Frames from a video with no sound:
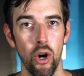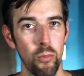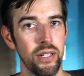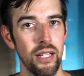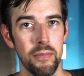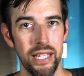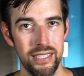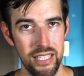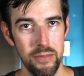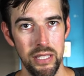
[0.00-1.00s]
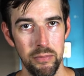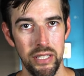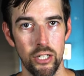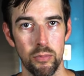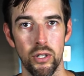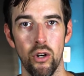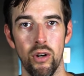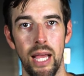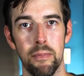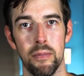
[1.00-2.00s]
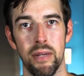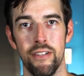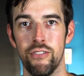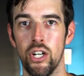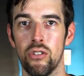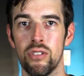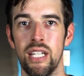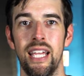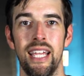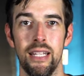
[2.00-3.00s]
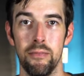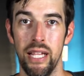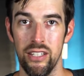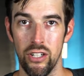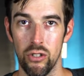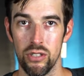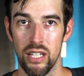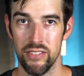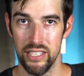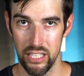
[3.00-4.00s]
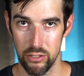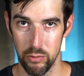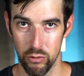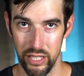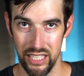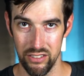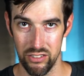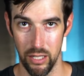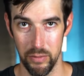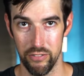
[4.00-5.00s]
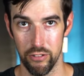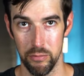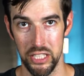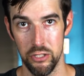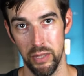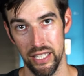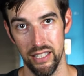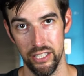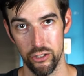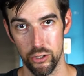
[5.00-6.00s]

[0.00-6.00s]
opened up my D B Meter Pro app on my phone, and made note of the decibel readings coming from each bed layer